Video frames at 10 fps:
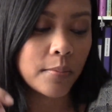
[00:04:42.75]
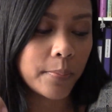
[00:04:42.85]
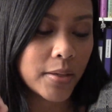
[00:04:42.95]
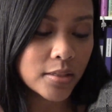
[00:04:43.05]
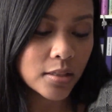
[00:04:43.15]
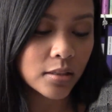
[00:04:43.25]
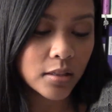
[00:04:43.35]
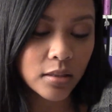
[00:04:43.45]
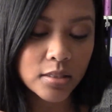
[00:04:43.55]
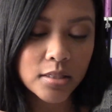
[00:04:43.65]

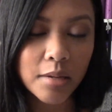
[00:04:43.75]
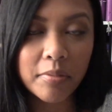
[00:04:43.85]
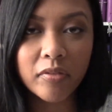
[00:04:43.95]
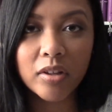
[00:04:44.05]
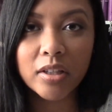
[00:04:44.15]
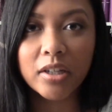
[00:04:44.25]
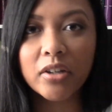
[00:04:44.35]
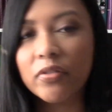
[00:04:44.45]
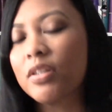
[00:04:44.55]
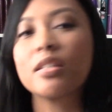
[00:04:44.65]
Basically, this type of
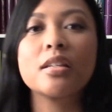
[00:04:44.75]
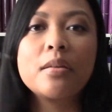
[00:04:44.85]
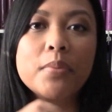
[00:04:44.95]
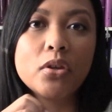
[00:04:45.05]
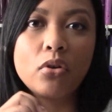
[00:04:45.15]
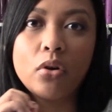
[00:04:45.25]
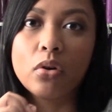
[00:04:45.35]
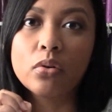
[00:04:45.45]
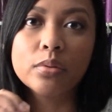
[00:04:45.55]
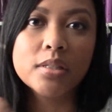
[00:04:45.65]
calligraphy is going to be your
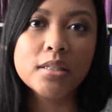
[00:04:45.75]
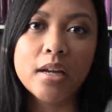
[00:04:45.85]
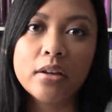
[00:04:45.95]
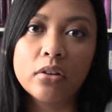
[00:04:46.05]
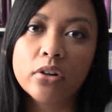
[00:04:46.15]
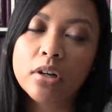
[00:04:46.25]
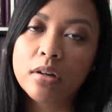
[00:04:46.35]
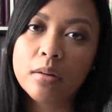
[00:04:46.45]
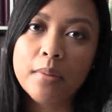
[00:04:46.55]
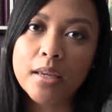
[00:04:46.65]
own style. You're going
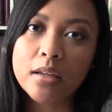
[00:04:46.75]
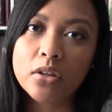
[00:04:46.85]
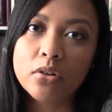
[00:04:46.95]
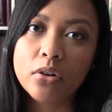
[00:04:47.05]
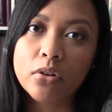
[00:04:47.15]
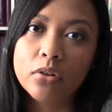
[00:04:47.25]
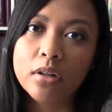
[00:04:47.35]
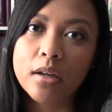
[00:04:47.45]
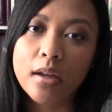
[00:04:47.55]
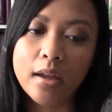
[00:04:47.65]
to make it your
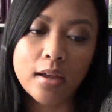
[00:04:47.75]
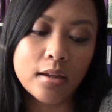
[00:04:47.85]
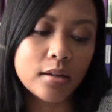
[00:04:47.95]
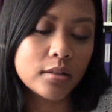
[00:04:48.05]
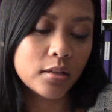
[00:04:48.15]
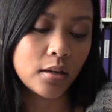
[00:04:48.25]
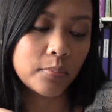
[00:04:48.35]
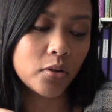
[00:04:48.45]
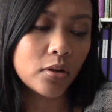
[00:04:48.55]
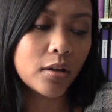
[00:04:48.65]
own, and
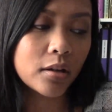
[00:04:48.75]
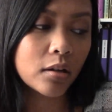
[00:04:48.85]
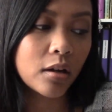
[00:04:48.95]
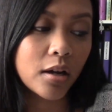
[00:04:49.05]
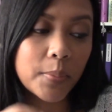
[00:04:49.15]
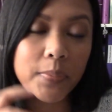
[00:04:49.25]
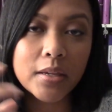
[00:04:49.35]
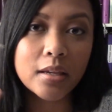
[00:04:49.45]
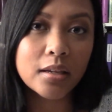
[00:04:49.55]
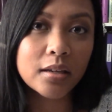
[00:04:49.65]
you're not
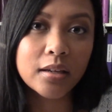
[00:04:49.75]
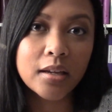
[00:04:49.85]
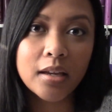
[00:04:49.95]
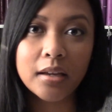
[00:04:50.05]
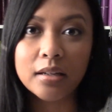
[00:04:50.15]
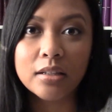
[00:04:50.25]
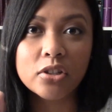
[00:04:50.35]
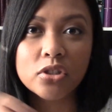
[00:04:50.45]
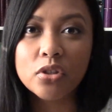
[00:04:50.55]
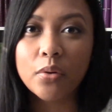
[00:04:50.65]
copying, and
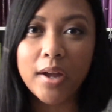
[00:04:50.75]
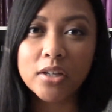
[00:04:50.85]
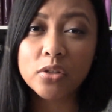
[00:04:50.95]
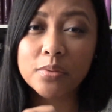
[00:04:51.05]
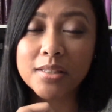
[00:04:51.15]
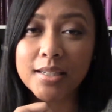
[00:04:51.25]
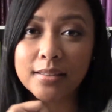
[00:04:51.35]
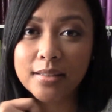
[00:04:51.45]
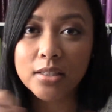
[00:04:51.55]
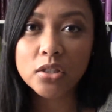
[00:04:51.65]
there's no actual
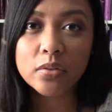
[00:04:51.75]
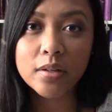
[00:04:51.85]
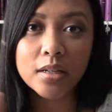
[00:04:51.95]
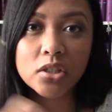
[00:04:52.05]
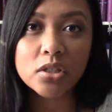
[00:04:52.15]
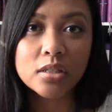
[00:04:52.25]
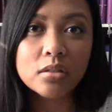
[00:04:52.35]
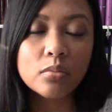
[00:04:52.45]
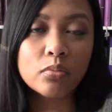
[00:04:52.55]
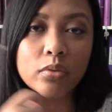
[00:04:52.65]
technique to it. It's
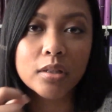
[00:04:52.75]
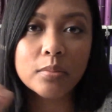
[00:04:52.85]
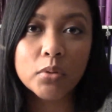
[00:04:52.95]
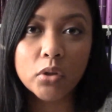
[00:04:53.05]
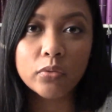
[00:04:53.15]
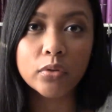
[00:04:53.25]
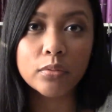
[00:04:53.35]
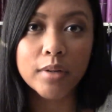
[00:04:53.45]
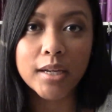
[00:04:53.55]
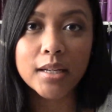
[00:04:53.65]
just really beautiful
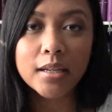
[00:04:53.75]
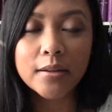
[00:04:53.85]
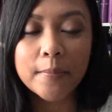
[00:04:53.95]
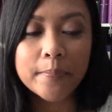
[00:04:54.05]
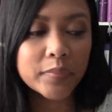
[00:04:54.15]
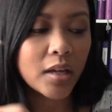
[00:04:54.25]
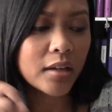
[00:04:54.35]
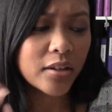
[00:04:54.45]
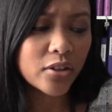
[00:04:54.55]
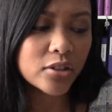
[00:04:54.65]
writing.
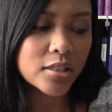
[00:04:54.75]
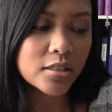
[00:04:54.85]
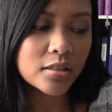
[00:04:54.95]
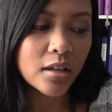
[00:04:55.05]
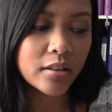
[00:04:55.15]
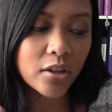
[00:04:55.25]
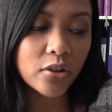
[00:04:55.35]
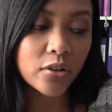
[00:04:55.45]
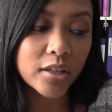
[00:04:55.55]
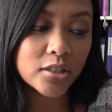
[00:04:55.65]
Another thing
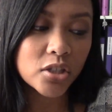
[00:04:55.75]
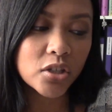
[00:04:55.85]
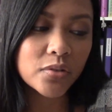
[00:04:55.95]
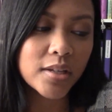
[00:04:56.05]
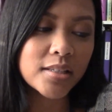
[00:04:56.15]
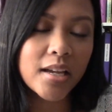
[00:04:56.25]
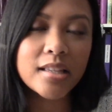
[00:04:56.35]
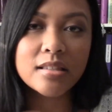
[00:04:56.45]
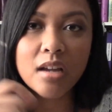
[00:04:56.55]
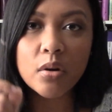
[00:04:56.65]
too is
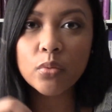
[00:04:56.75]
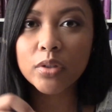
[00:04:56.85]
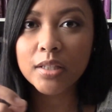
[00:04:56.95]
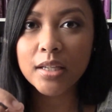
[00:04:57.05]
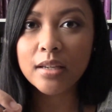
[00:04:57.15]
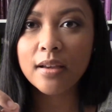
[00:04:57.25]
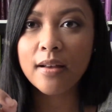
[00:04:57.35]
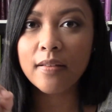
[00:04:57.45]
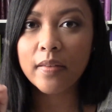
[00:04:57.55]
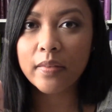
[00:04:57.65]
that it's not really
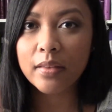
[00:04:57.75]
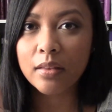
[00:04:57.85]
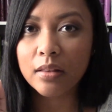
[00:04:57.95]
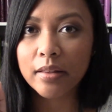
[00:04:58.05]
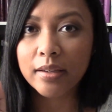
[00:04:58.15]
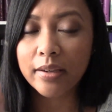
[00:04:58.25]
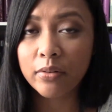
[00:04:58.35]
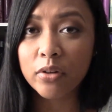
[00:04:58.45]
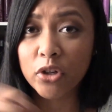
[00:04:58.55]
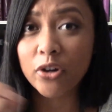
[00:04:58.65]
like
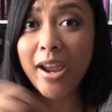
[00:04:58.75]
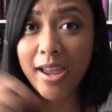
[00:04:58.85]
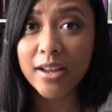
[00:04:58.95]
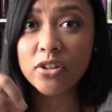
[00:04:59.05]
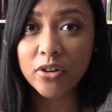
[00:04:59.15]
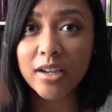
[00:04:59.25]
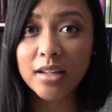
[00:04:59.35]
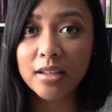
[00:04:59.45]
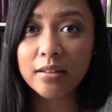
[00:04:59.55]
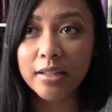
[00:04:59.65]
your
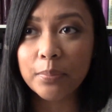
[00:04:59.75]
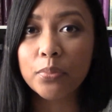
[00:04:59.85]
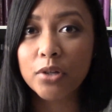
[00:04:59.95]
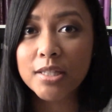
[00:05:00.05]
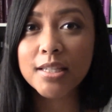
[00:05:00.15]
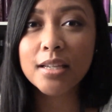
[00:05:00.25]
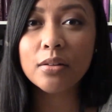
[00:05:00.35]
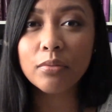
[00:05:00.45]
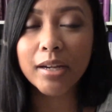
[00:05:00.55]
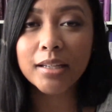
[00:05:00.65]
handwriting, like
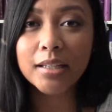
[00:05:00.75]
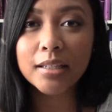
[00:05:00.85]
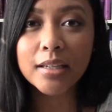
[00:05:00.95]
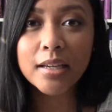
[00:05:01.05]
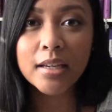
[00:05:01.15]
printed writing.